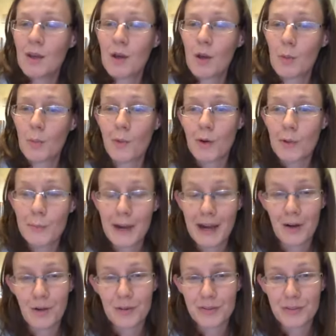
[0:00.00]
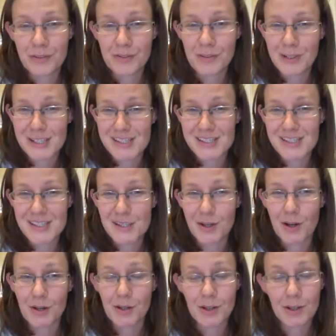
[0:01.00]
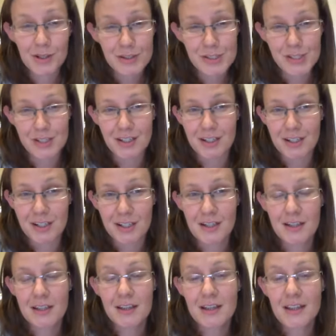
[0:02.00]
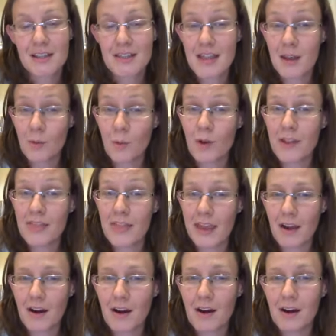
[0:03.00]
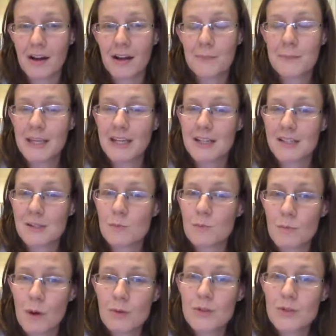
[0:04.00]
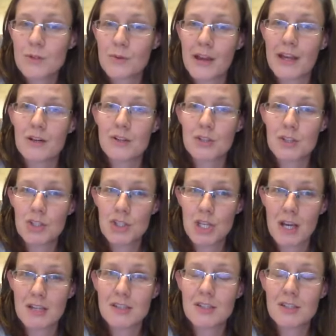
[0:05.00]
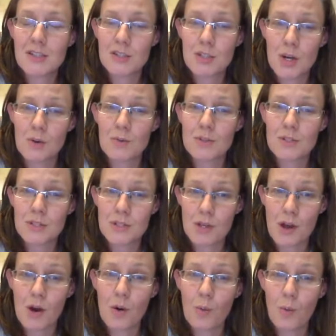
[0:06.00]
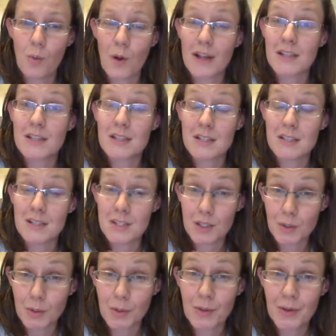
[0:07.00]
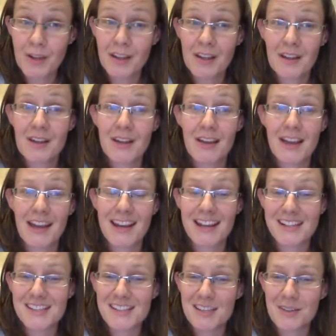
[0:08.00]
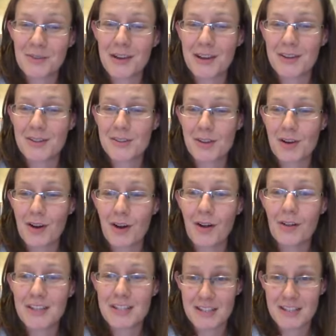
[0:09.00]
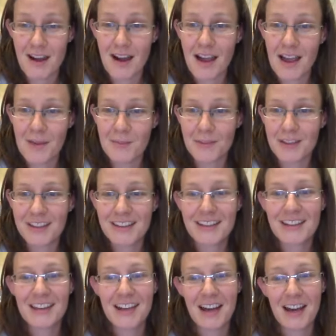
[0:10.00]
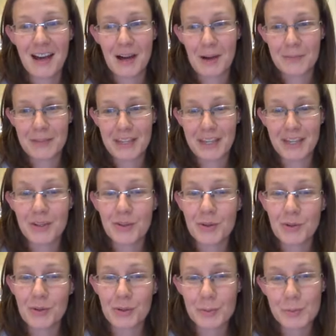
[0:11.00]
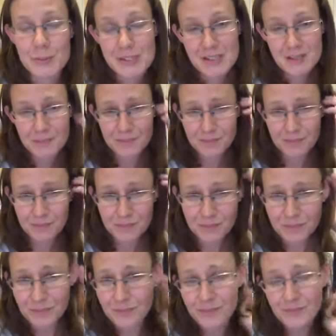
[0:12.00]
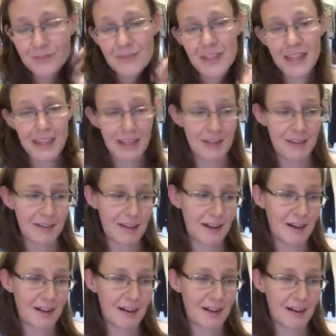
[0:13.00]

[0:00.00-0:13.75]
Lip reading: more powerful voices in our culture than what they are, because most writers just don't know what to do. And I see writers all the time in groups and